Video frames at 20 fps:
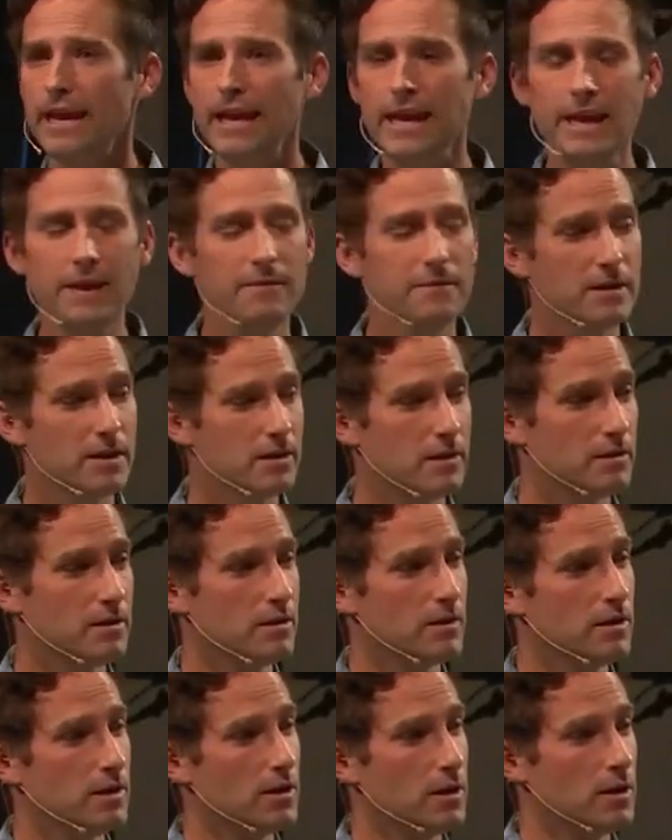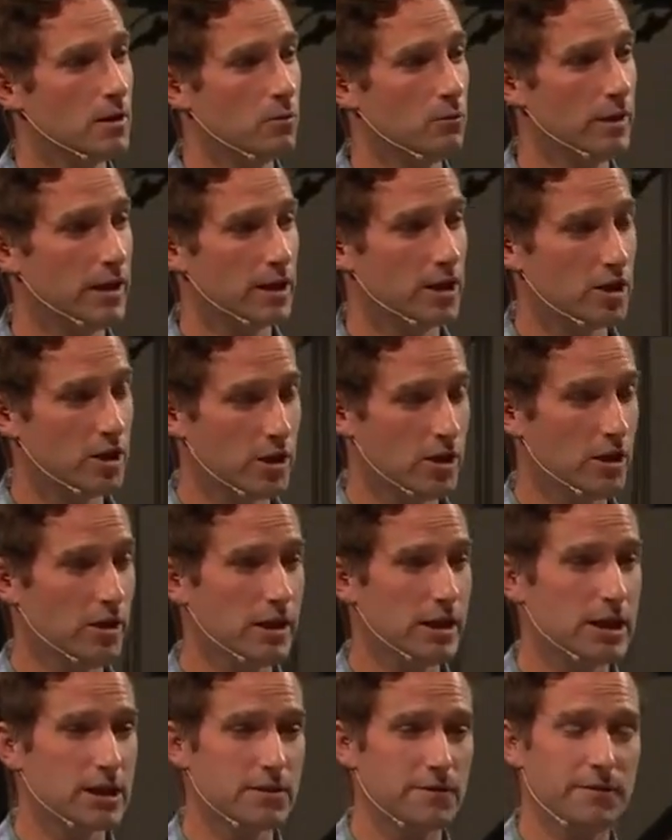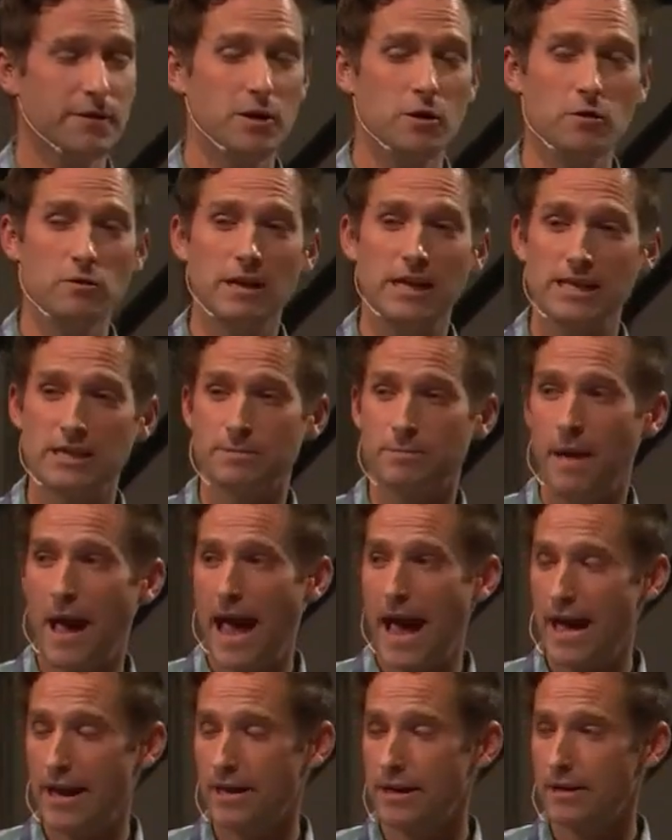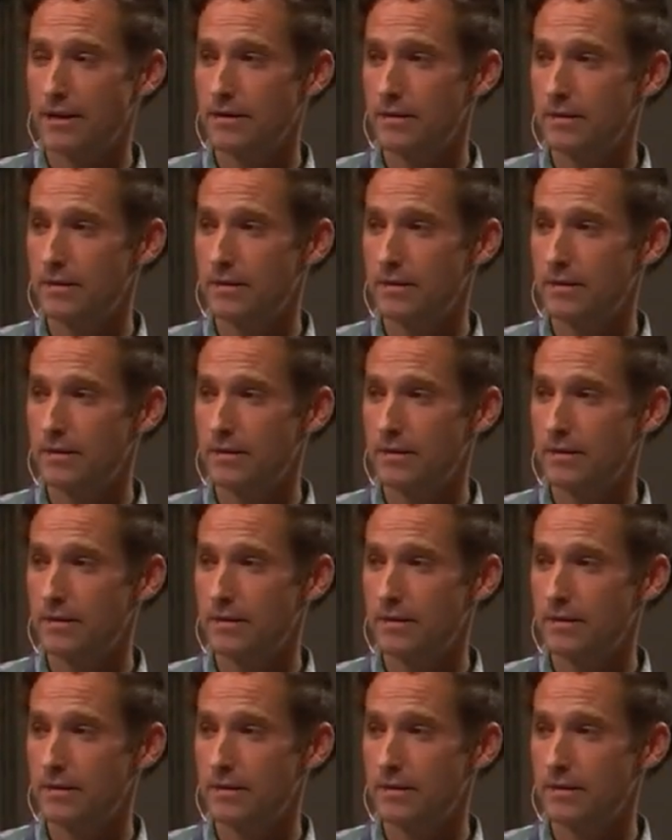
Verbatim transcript: even when good is viewed as bad,